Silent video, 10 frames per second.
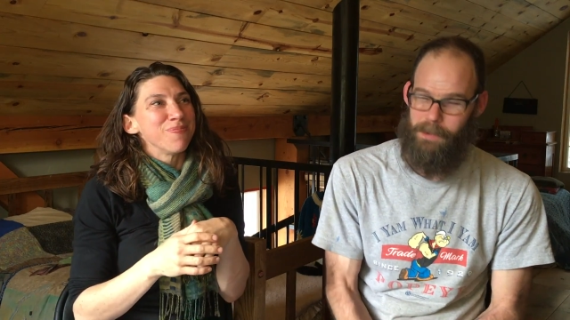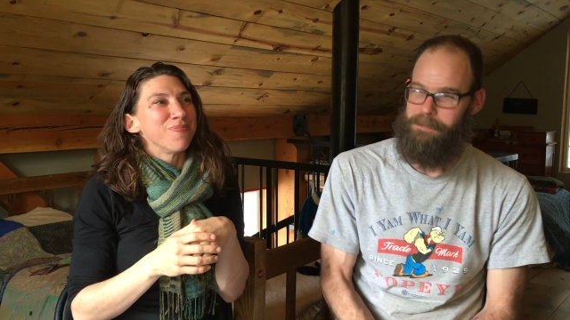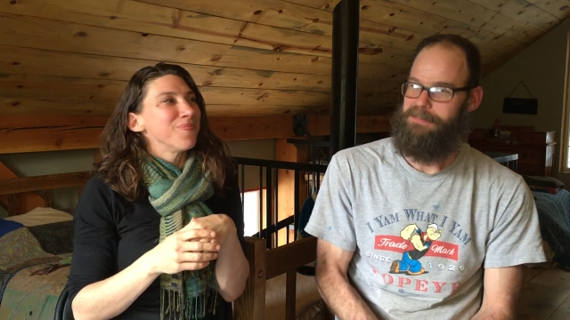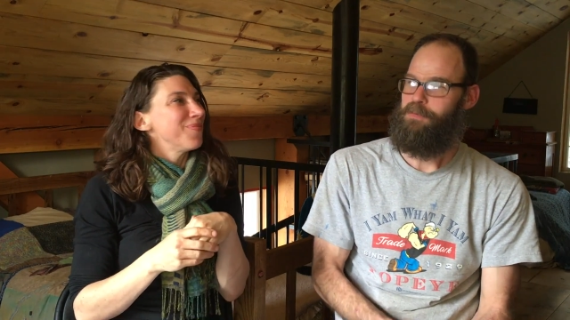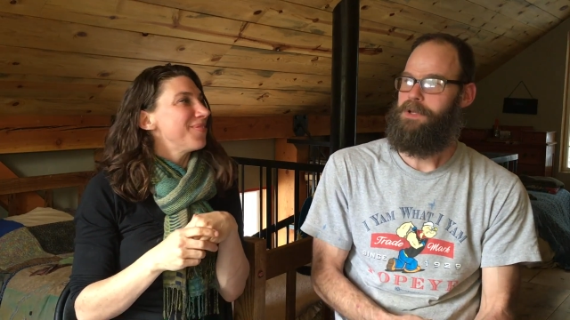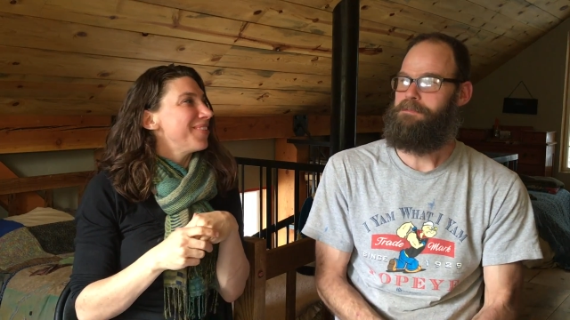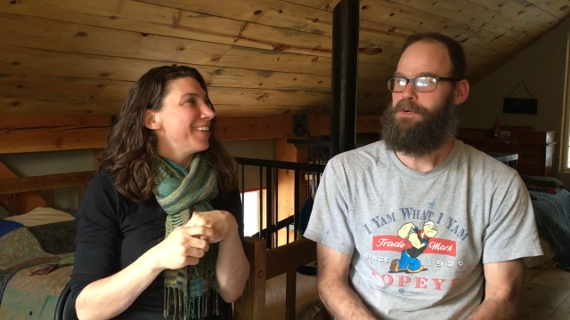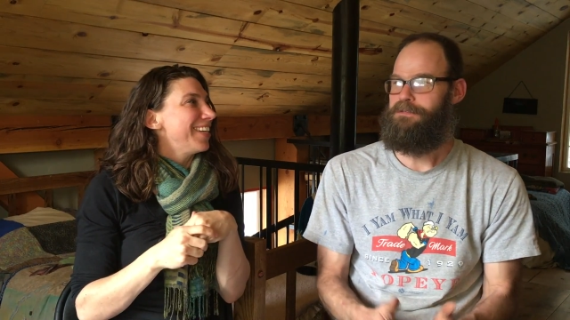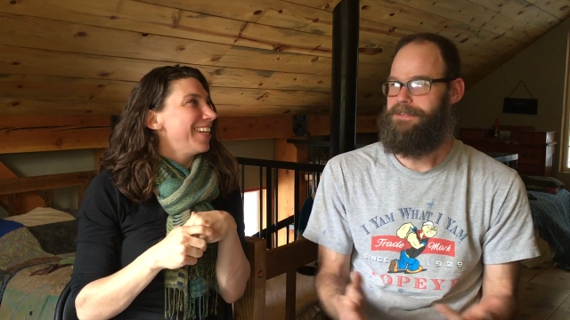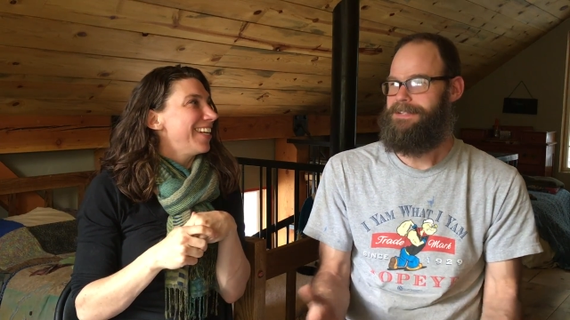Speaker 1: Whoops, we
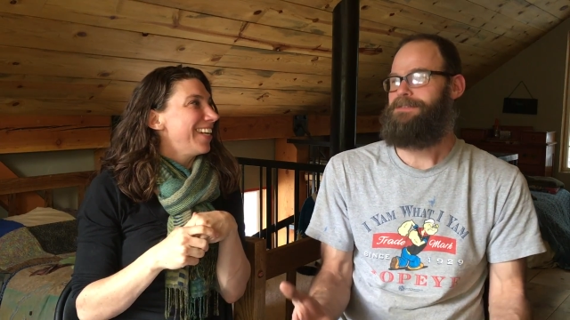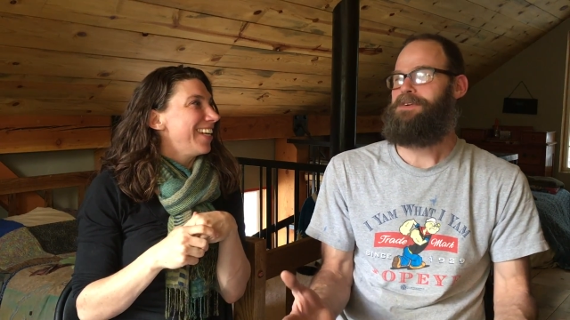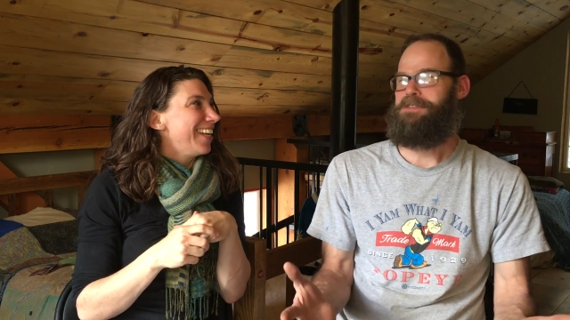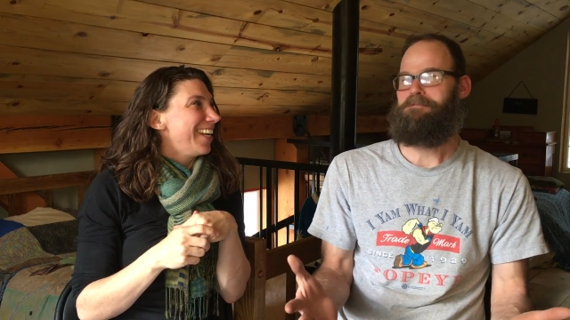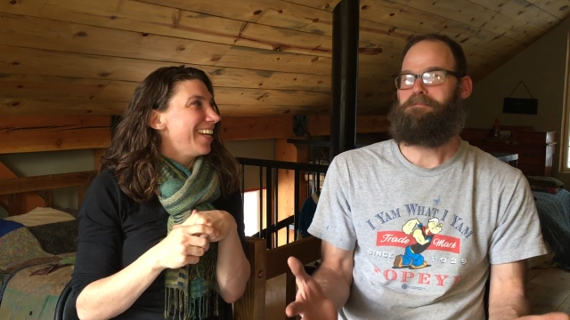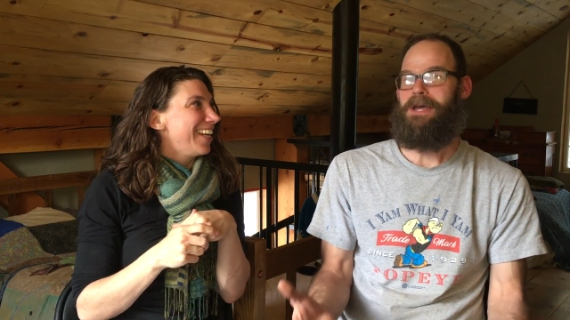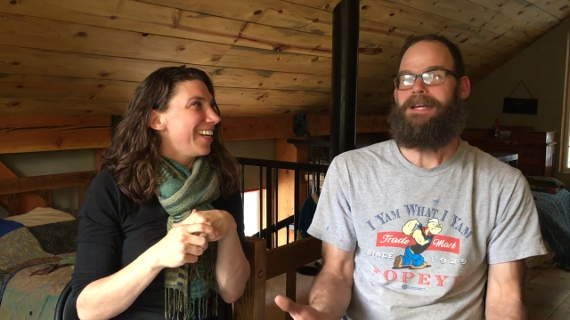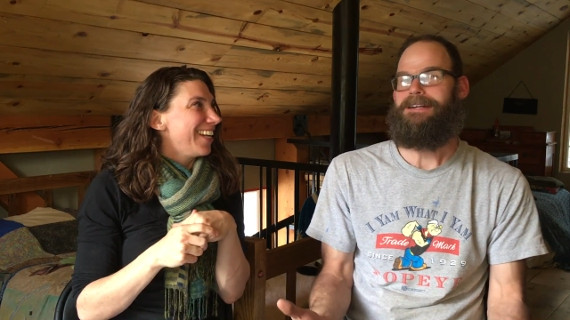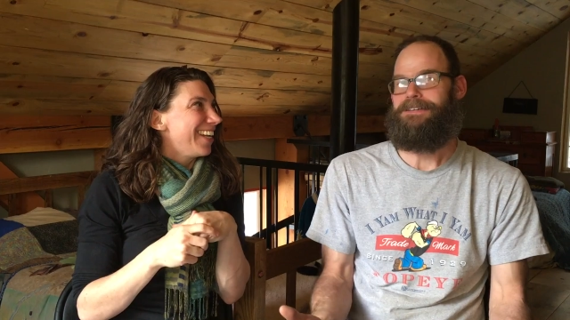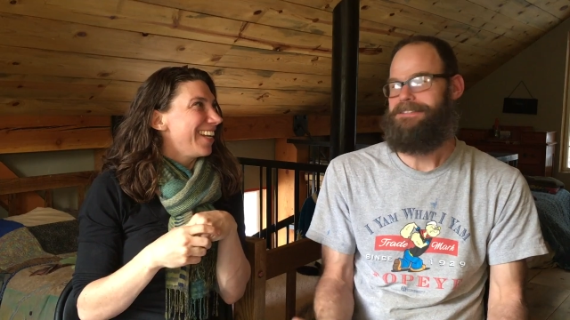moved in with
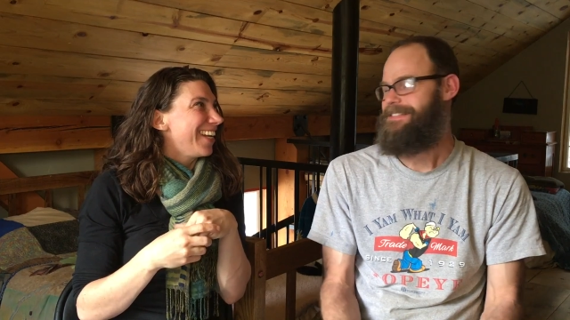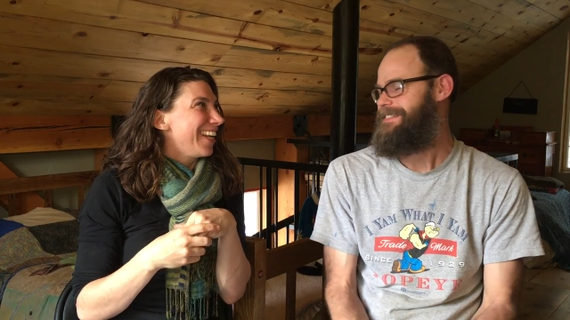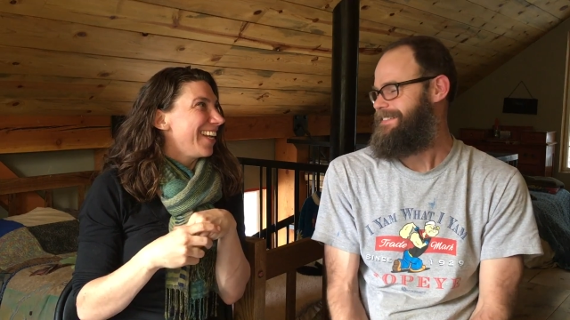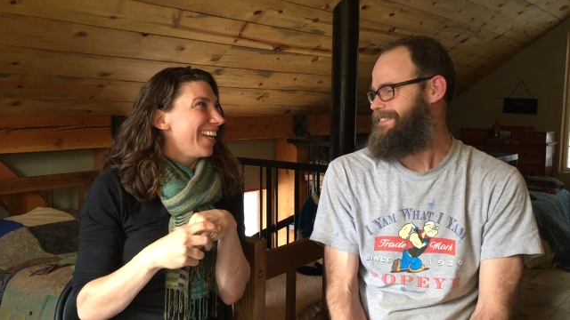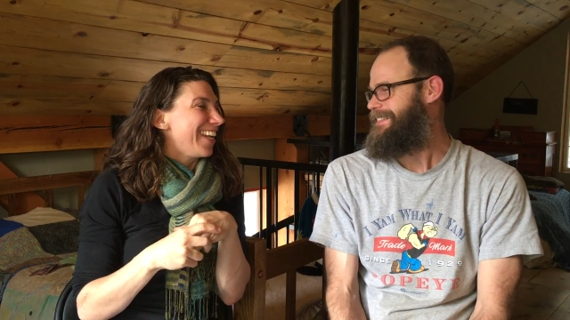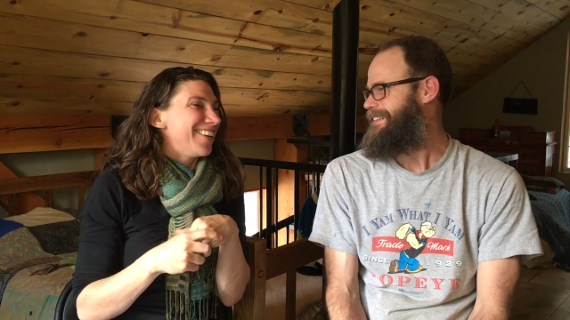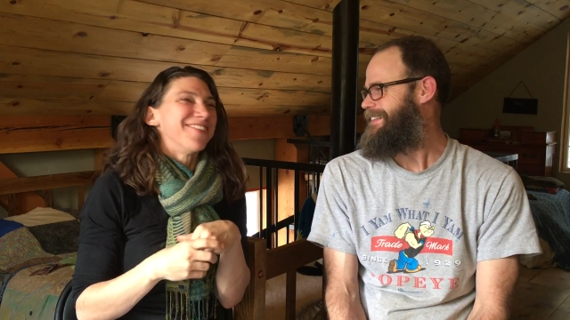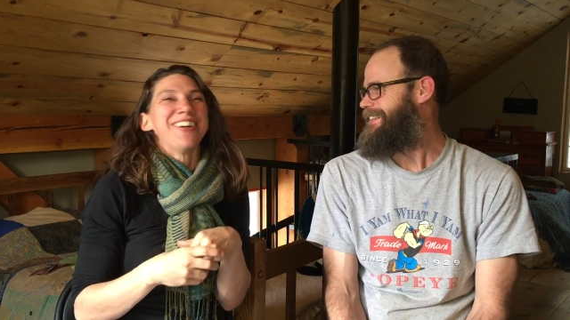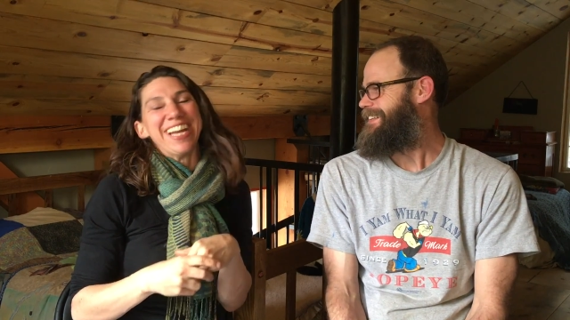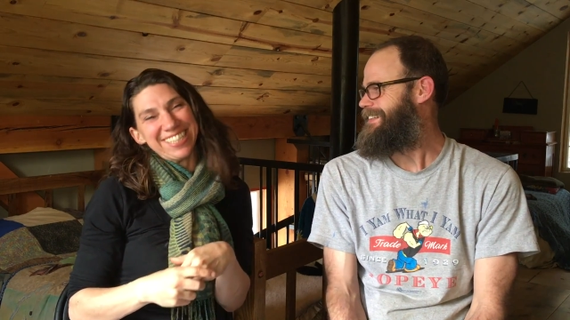bears.
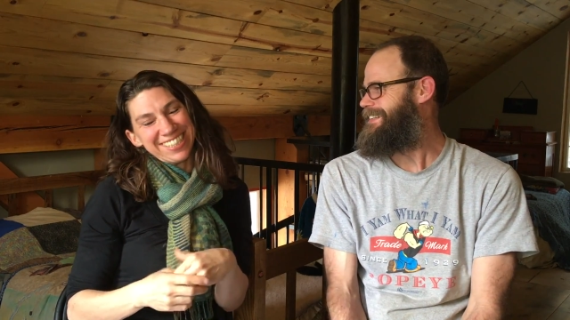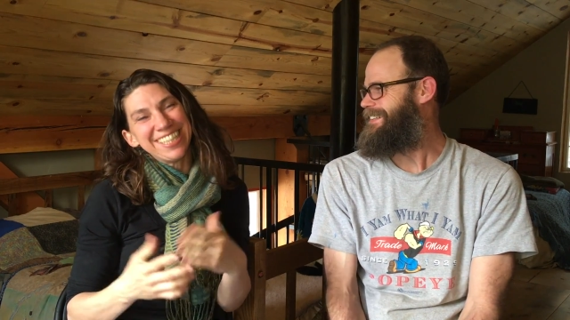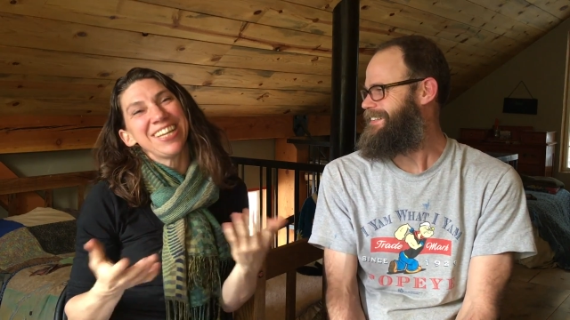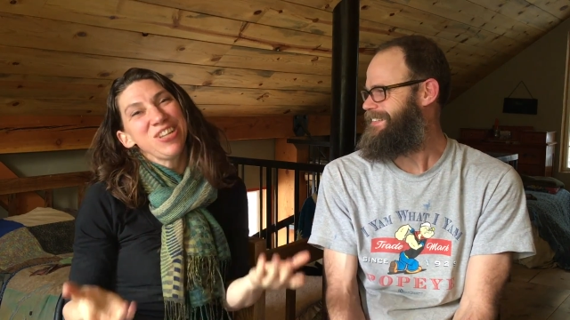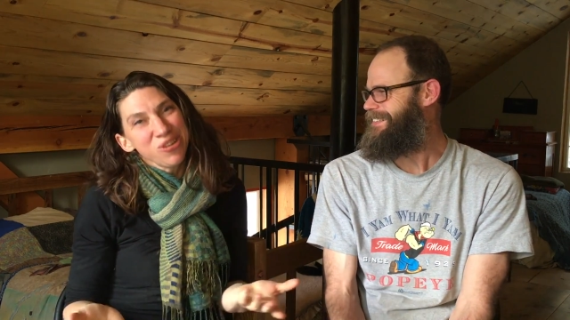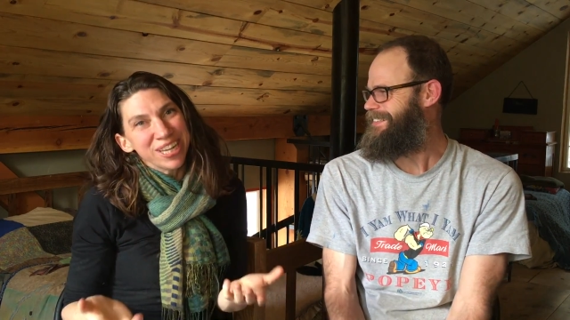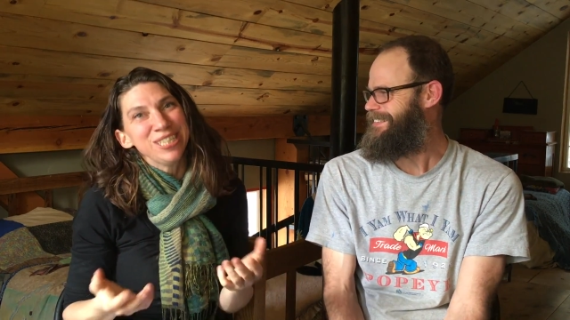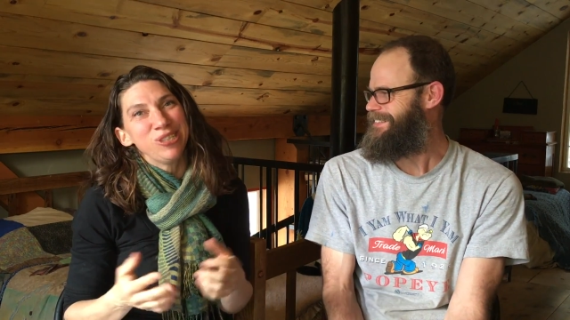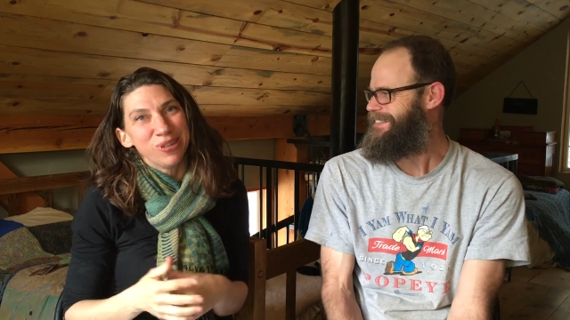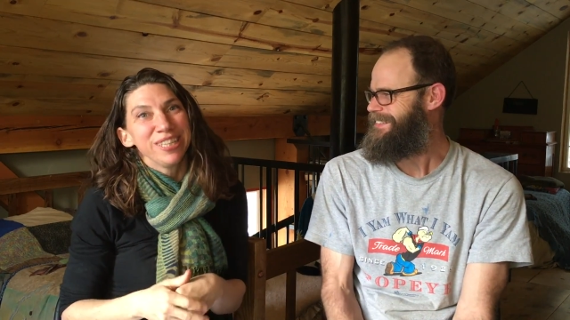
Speaker 2: Right. You
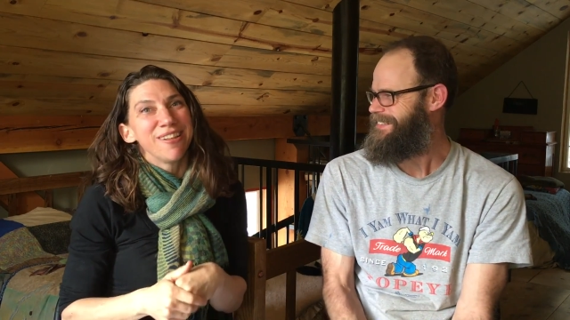can do a